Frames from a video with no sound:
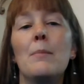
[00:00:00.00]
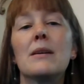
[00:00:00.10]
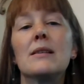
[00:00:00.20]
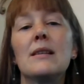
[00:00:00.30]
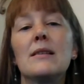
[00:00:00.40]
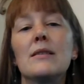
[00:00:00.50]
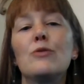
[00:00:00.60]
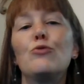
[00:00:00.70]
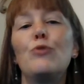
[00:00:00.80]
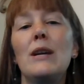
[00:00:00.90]
because it
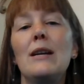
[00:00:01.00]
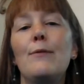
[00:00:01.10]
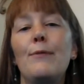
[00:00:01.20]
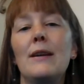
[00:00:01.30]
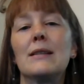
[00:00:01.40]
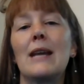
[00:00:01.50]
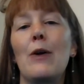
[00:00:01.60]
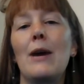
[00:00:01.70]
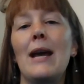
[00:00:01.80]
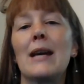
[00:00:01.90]
doesn't really fit
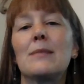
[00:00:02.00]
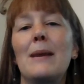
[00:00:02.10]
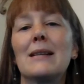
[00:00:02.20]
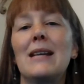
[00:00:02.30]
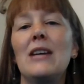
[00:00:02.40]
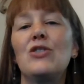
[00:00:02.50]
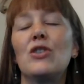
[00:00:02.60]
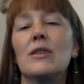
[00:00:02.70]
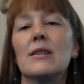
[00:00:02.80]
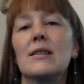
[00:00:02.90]
our
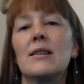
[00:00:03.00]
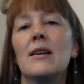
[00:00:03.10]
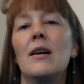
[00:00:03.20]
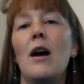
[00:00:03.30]
expectations